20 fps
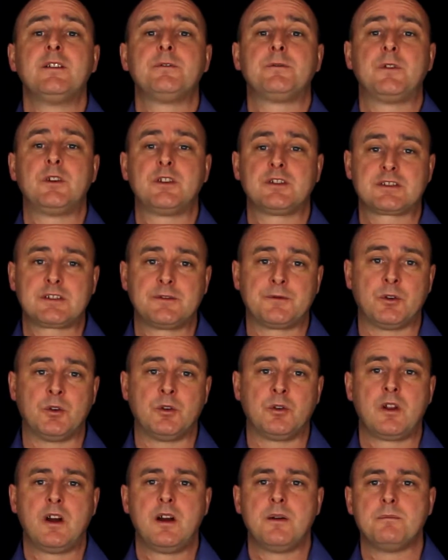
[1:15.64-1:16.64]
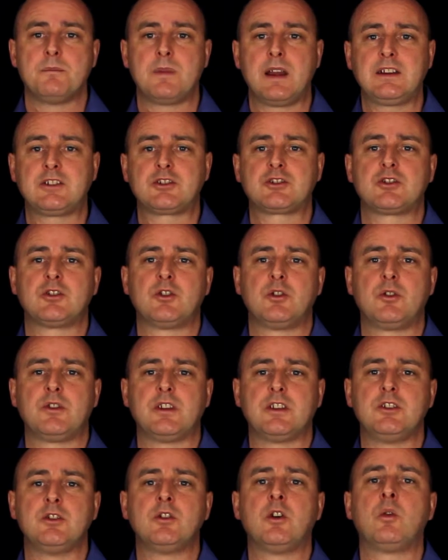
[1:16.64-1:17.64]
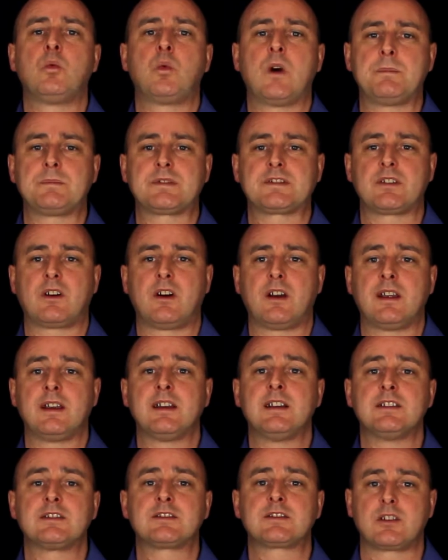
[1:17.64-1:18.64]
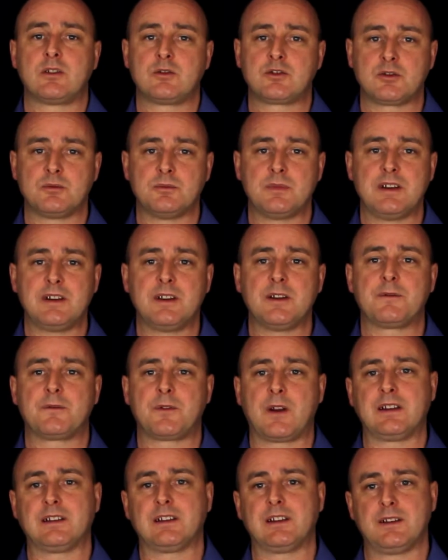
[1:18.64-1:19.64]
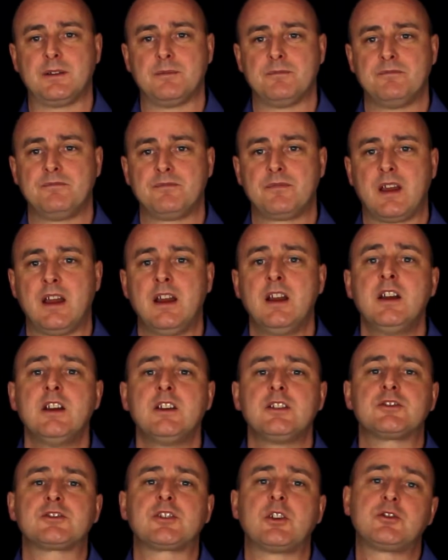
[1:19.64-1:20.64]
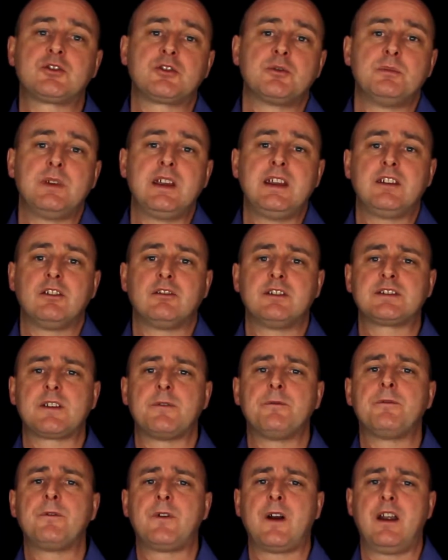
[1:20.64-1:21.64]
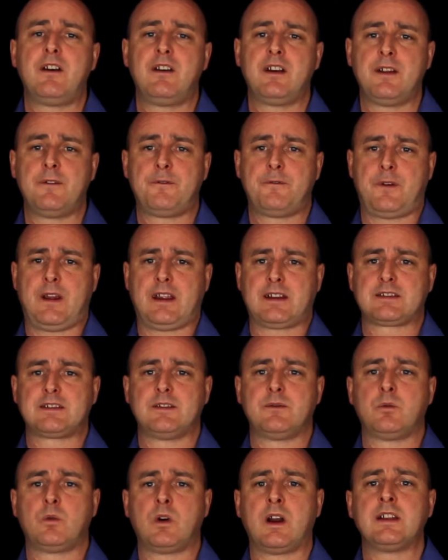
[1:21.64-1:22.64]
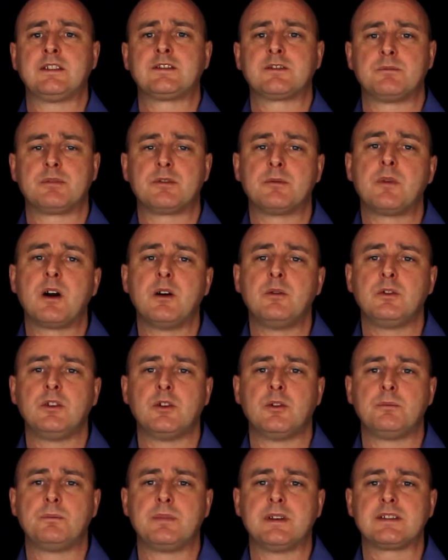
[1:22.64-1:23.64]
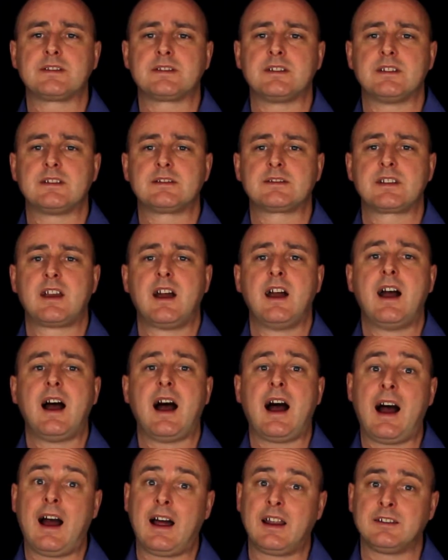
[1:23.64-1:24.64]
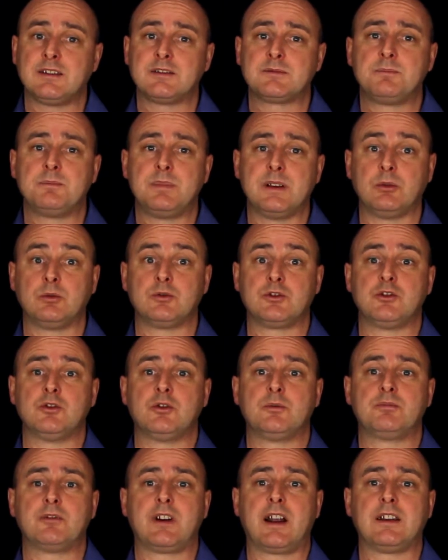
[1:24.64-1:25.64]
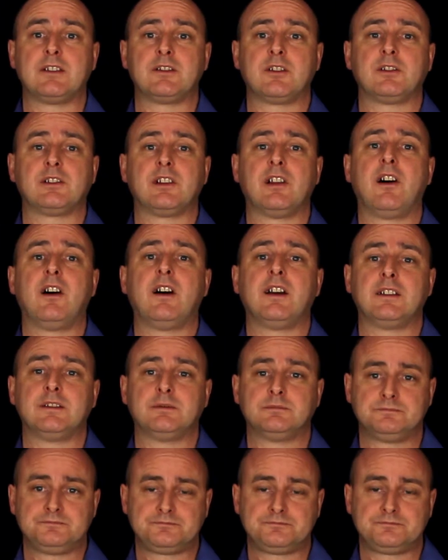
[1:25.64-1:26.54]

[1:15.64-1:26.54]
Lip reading: First of all, make sure that your website is social media friendly. Social media is a very effective way to promote your business and build your brand online.